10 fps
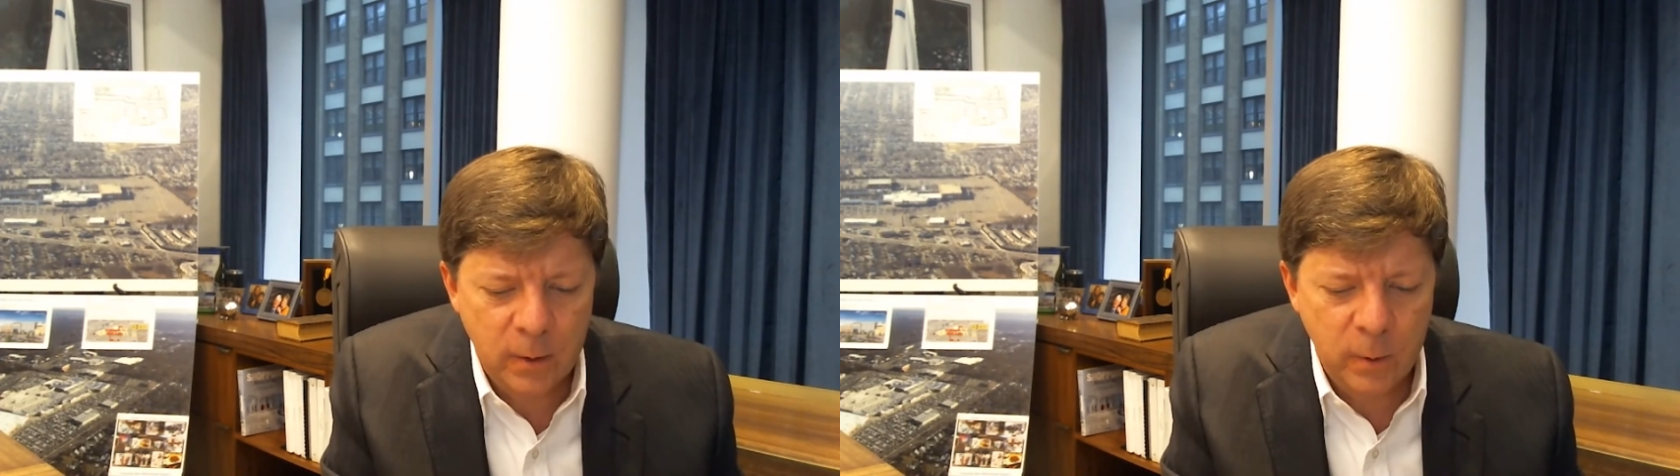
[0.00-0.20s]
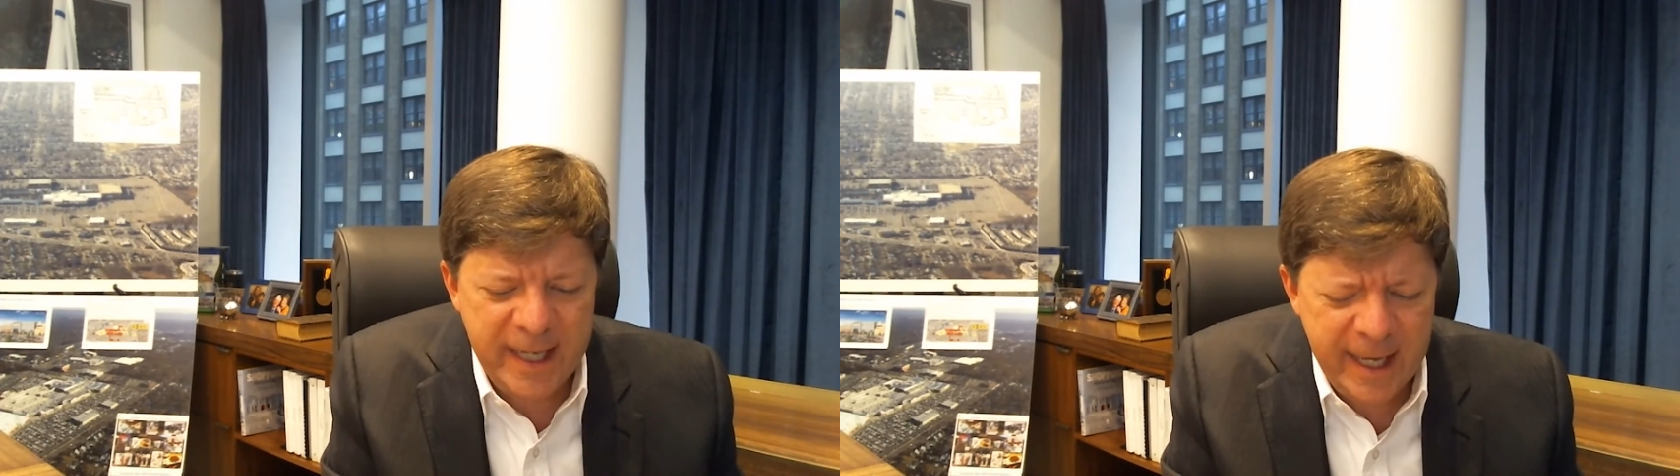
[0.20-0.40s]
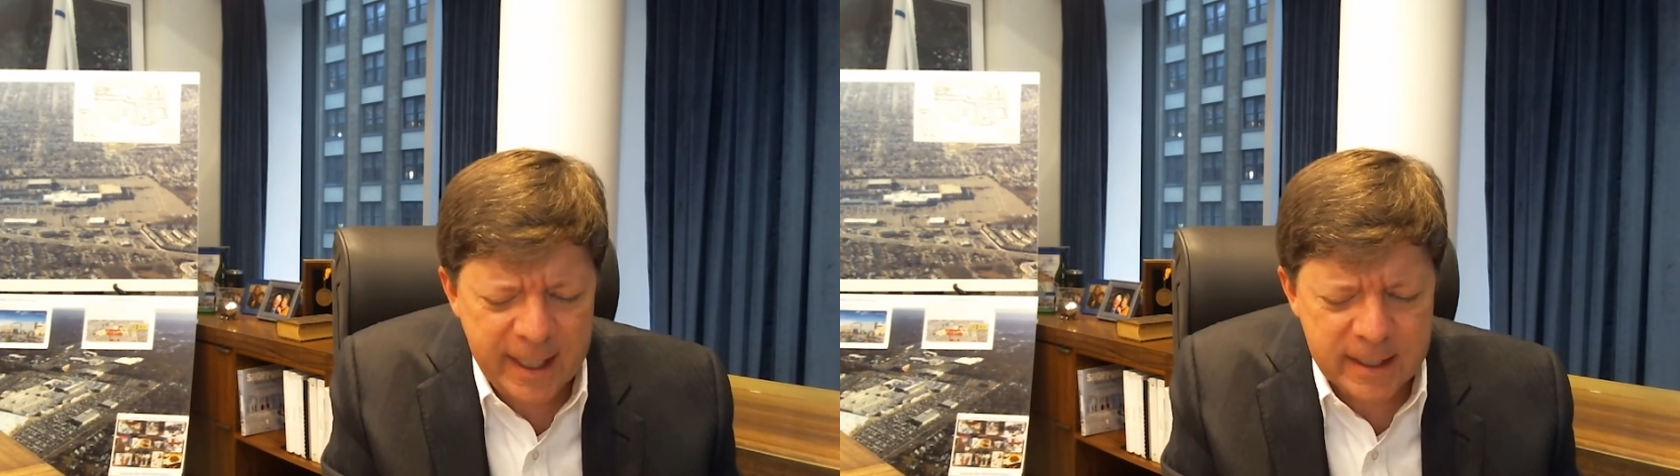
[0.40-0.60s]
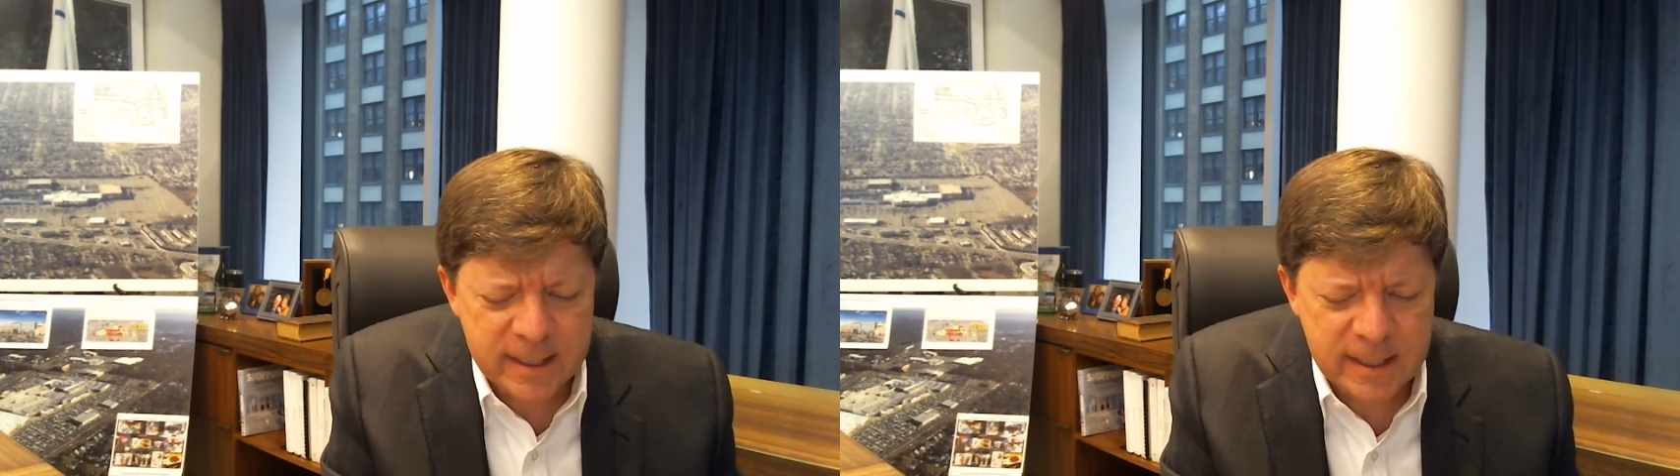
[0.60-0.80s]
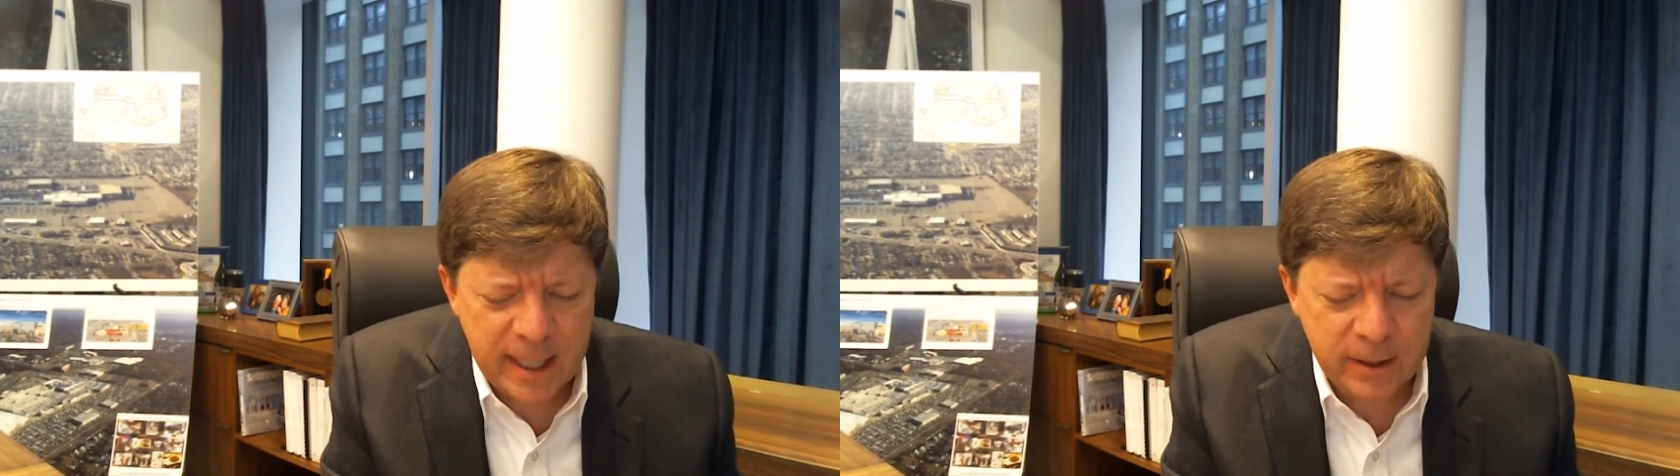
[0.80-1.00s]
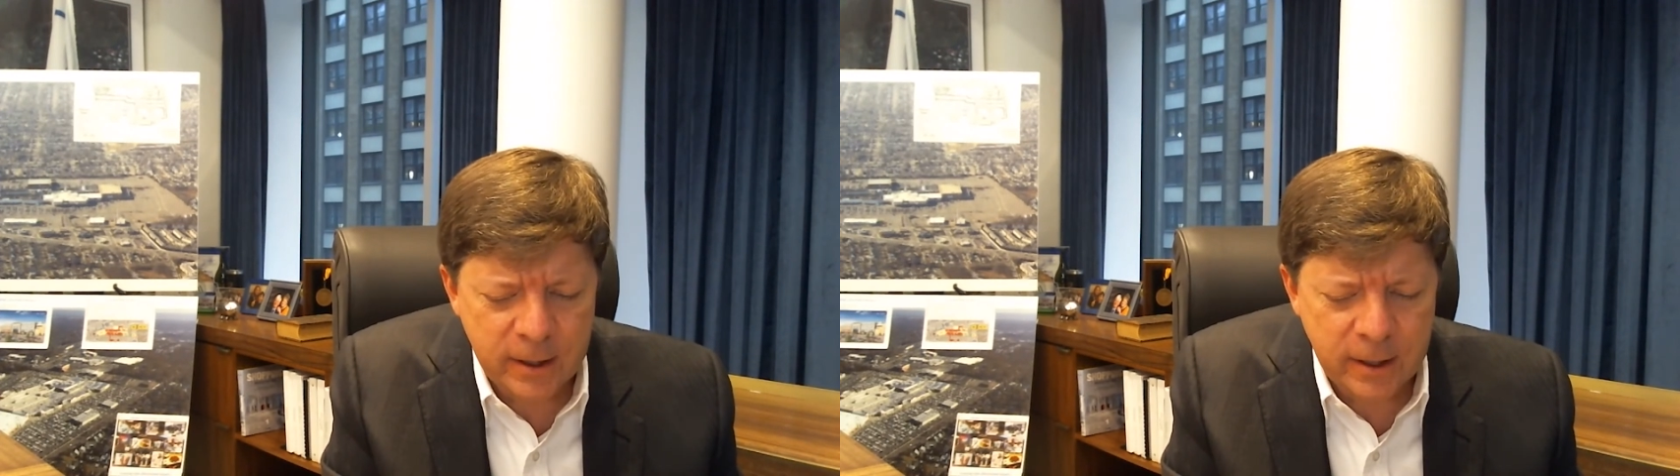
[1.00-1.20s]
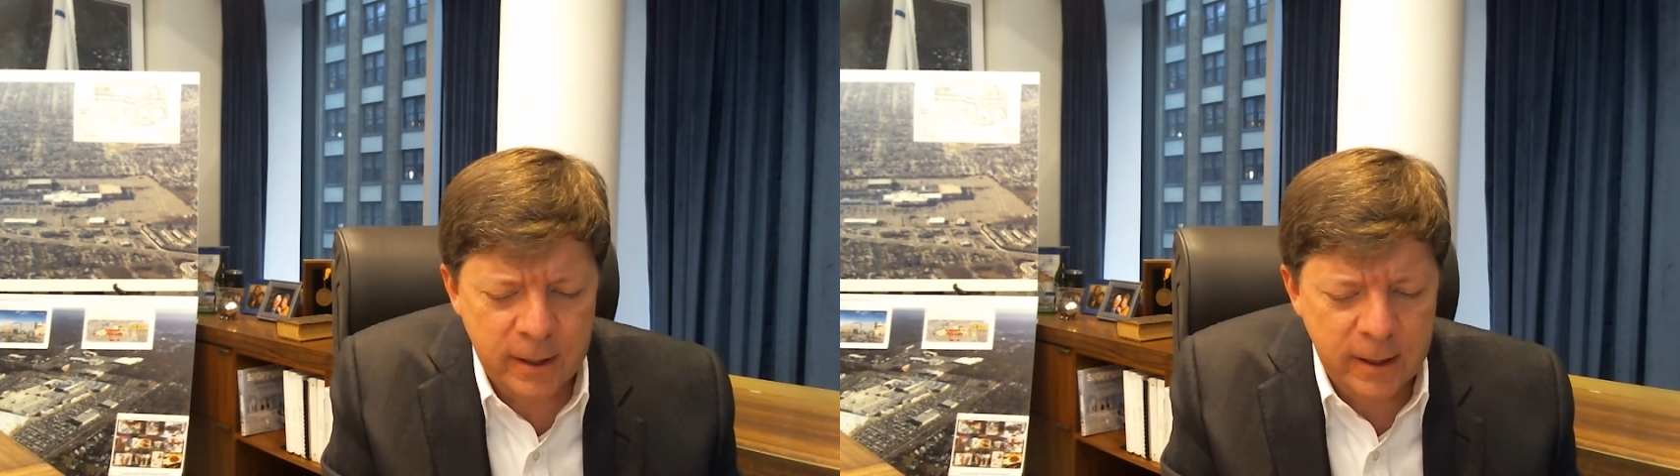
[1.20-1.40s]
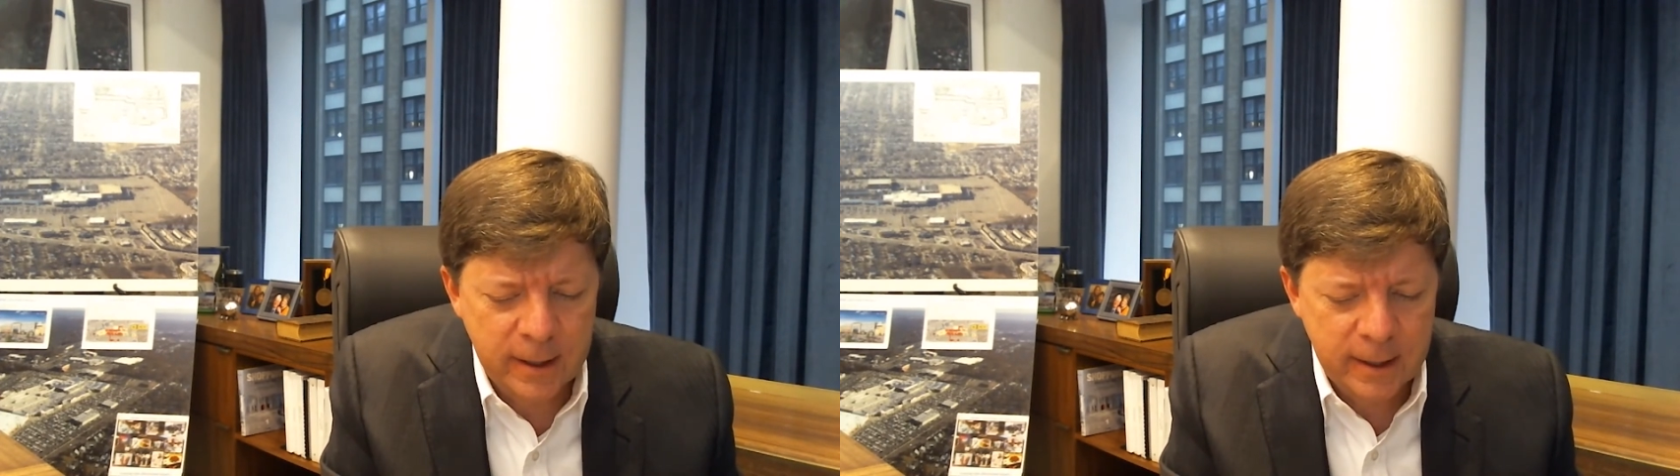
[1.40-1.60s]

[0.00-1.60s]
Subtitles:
we had a center